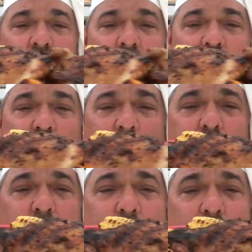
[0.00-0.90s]
Sweet
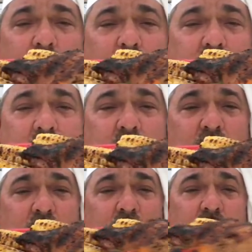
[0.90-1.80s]
peppers,
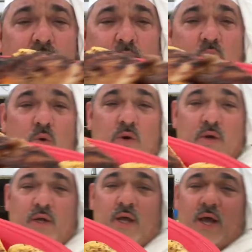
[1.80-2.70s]
some corn on
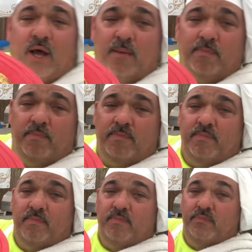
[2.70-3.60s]
the cob,
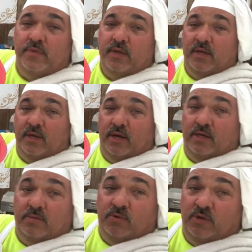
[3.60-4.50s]
and
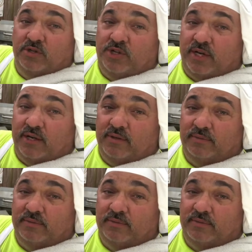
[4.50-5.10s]
some grilled chicken.